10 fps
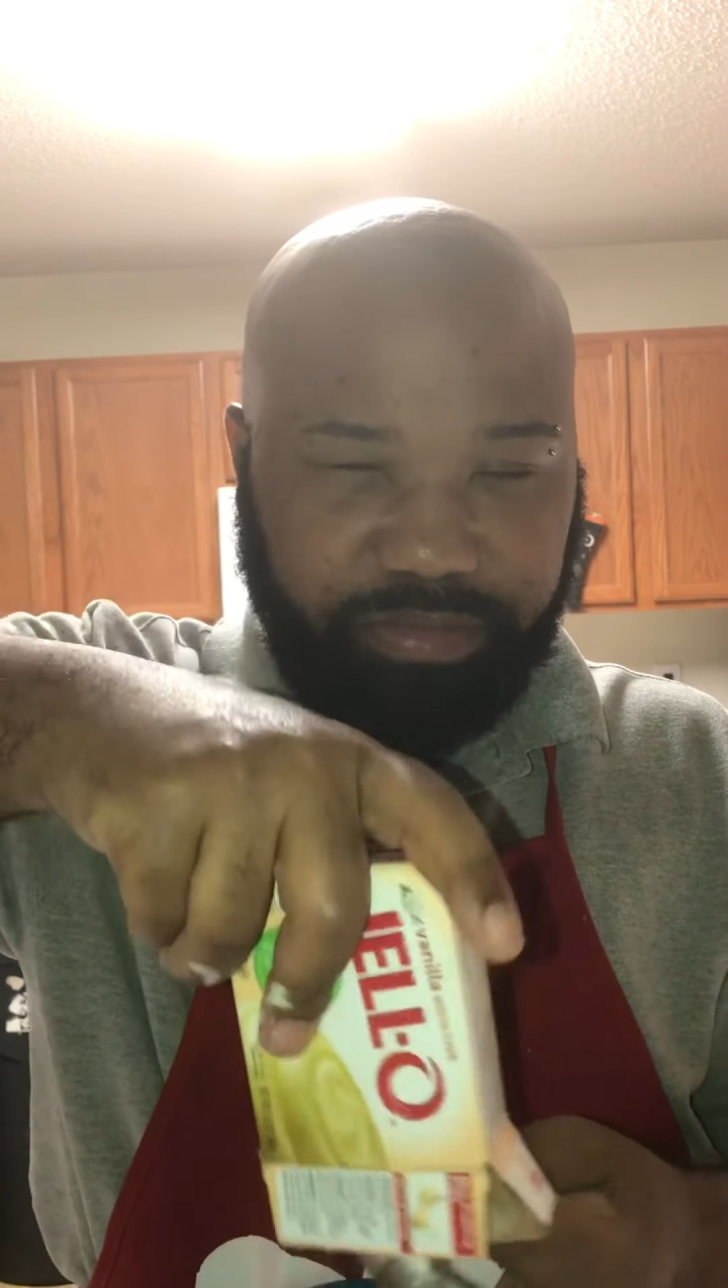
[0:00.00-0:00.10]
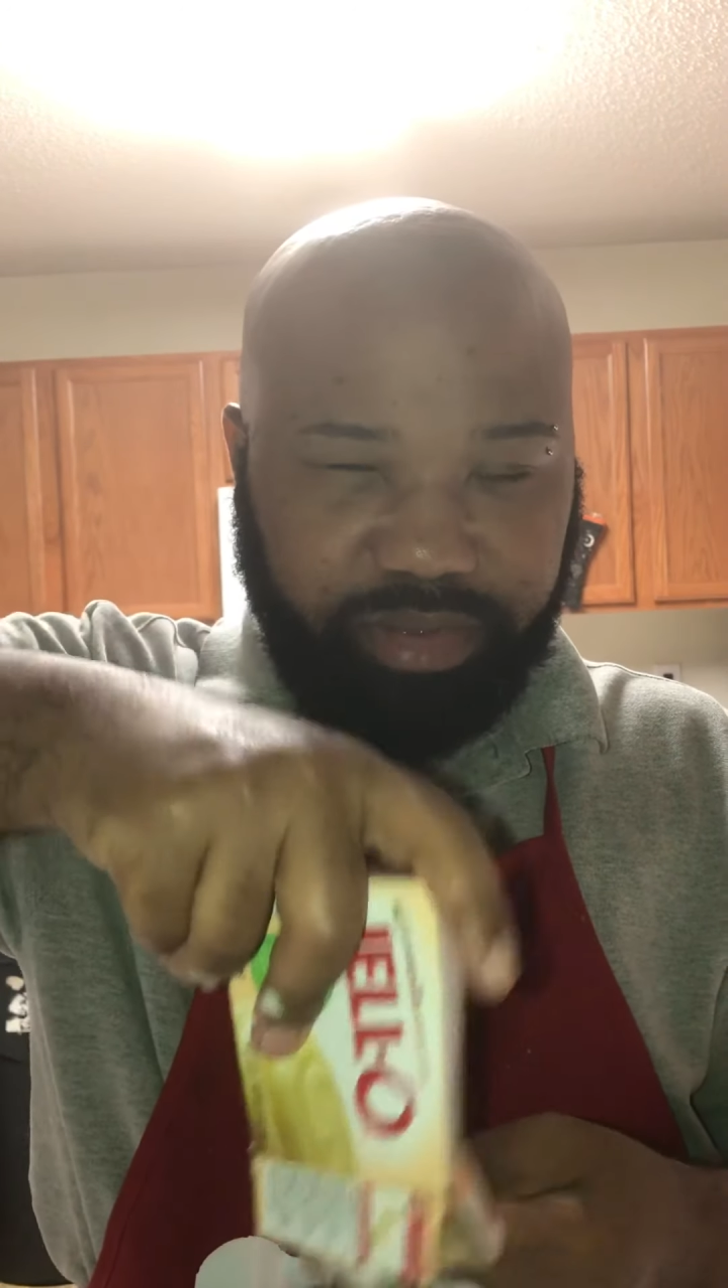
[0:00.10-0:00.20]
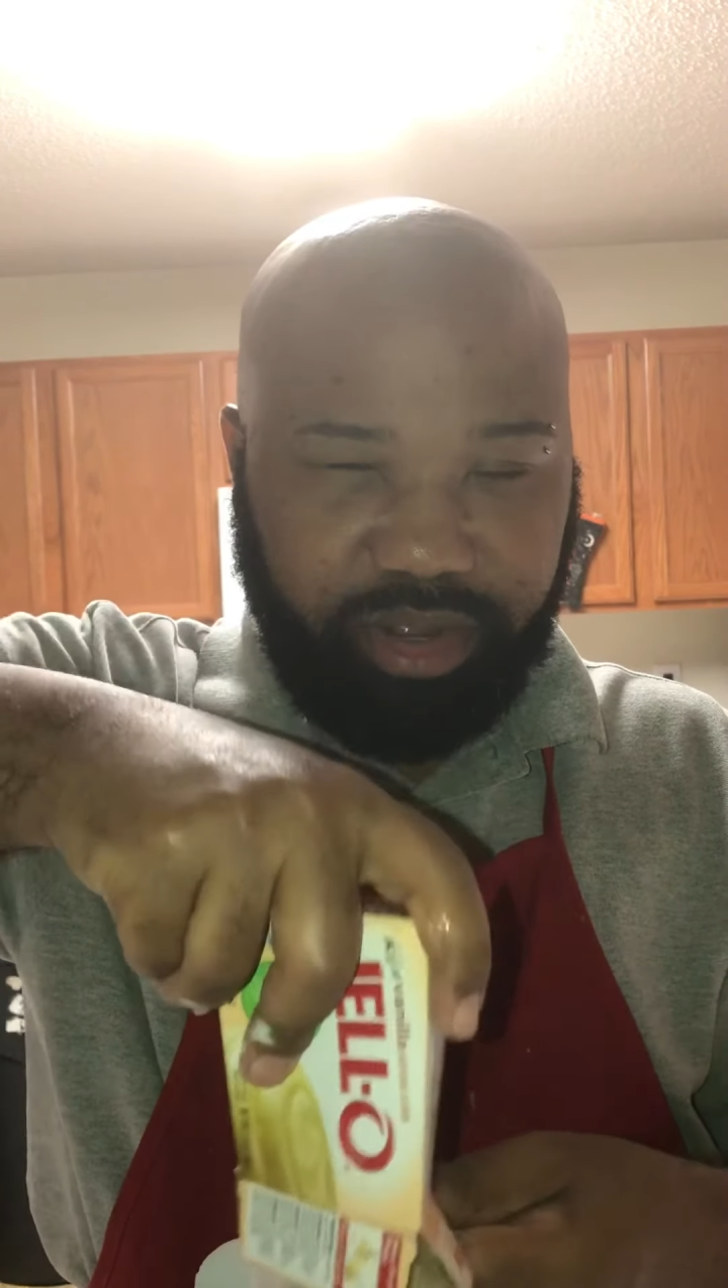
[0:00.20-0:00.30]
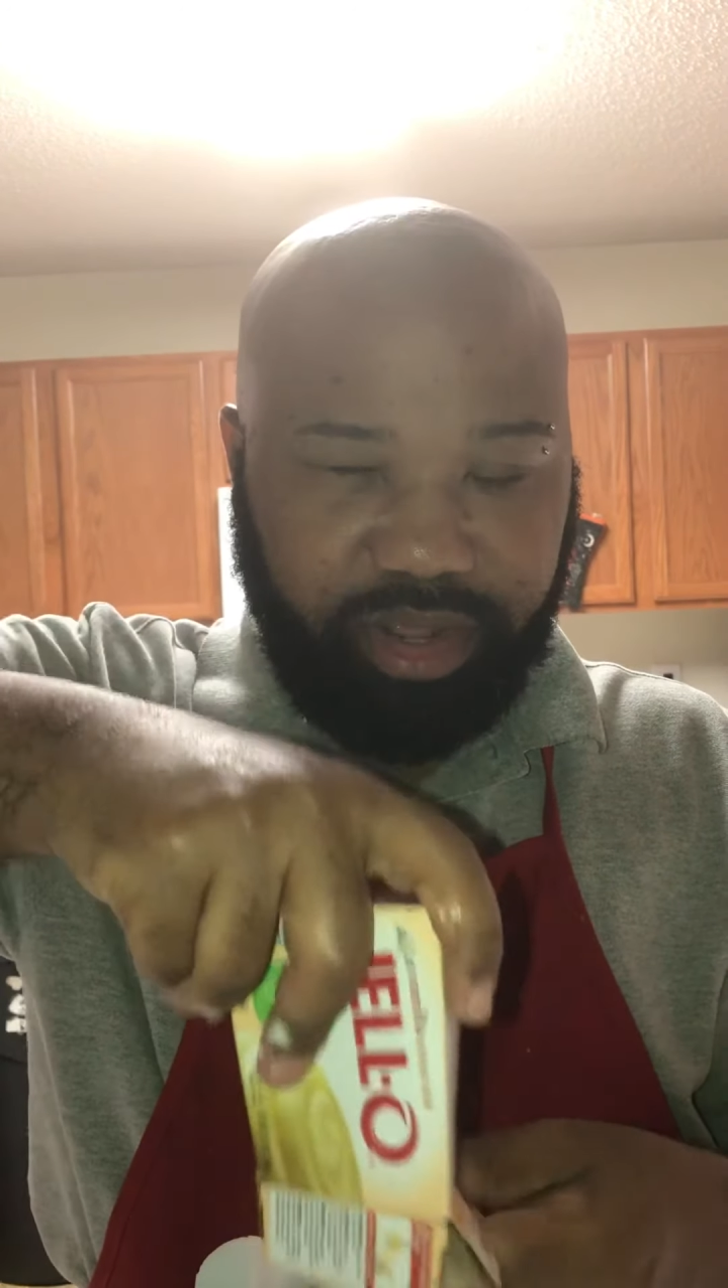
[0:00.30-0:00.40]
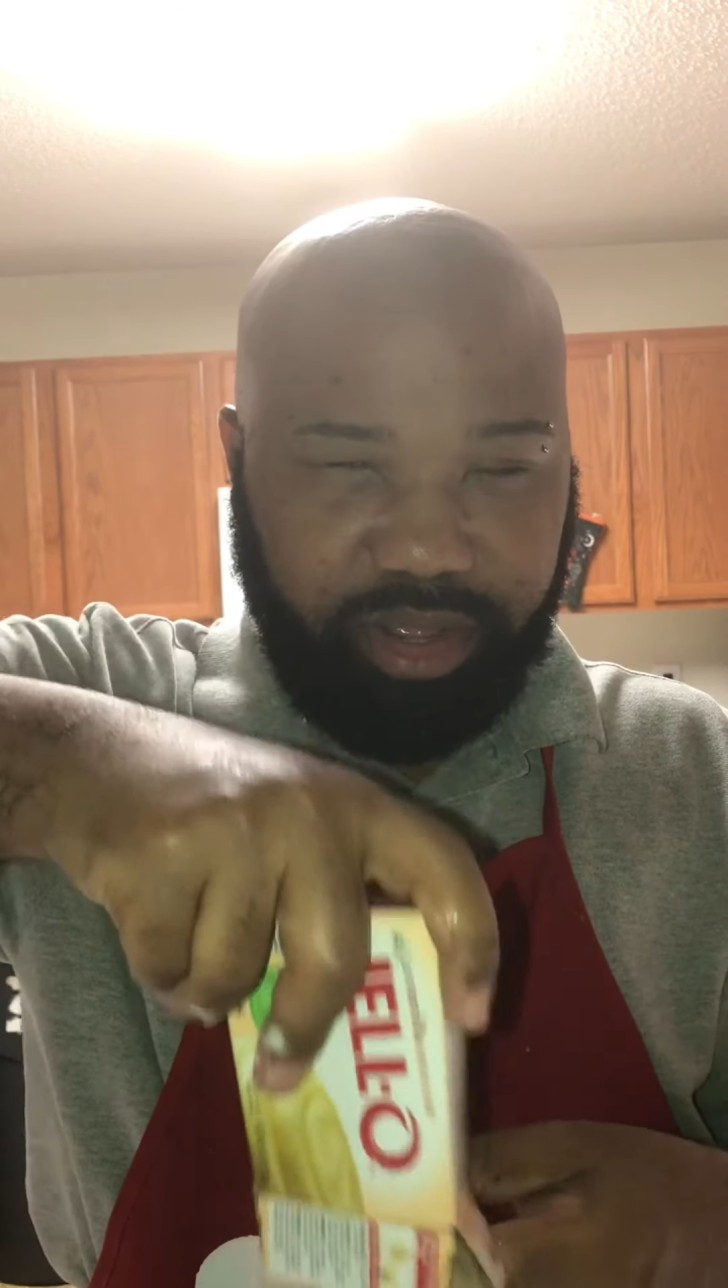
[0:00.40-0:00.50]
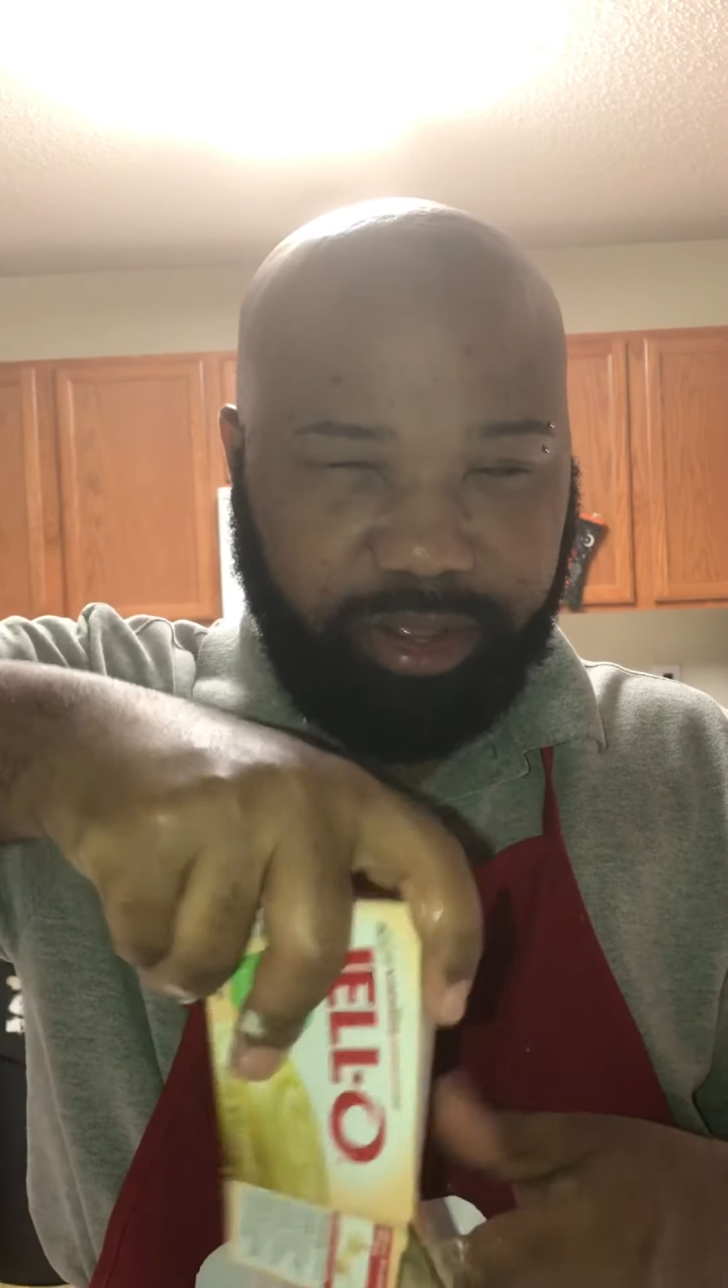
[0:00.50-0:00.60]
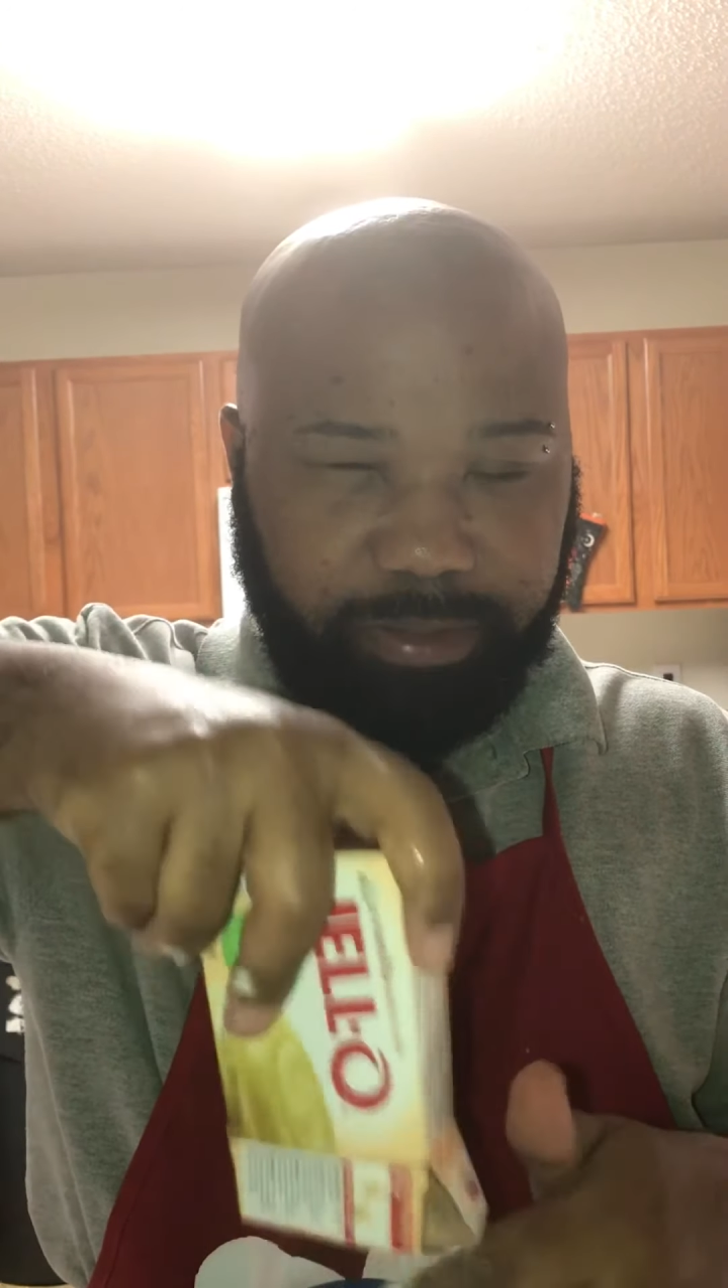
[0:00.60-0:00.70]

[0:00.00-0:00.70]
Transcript: pudding.